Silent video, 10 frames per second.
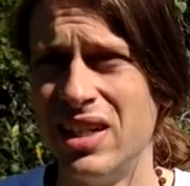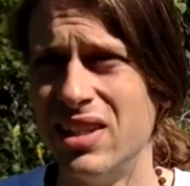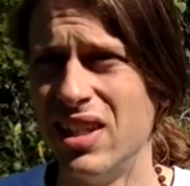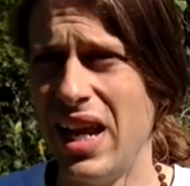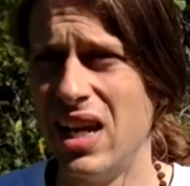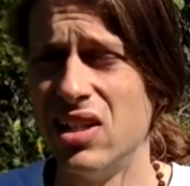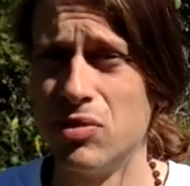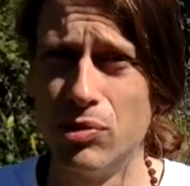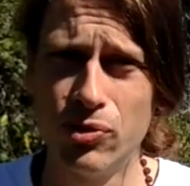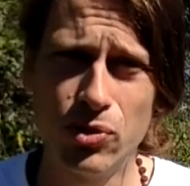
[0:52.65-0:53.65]
in the
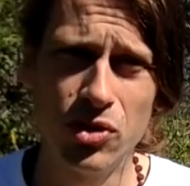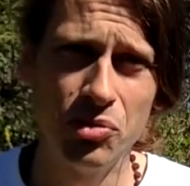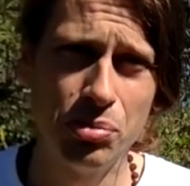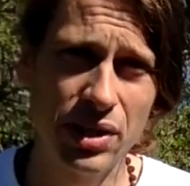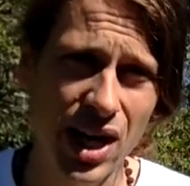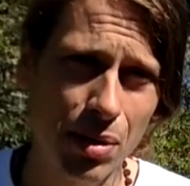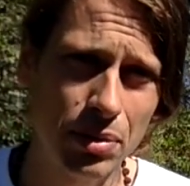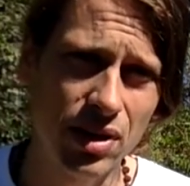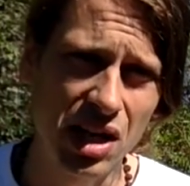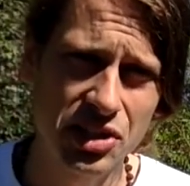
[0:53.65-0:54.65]
80s before Brihat
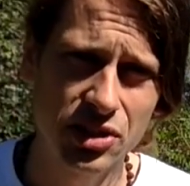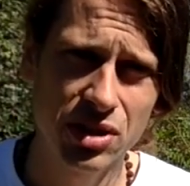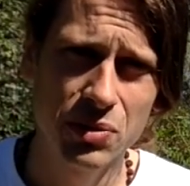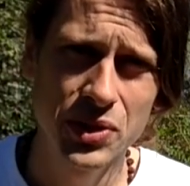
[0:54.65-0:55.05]
Parashara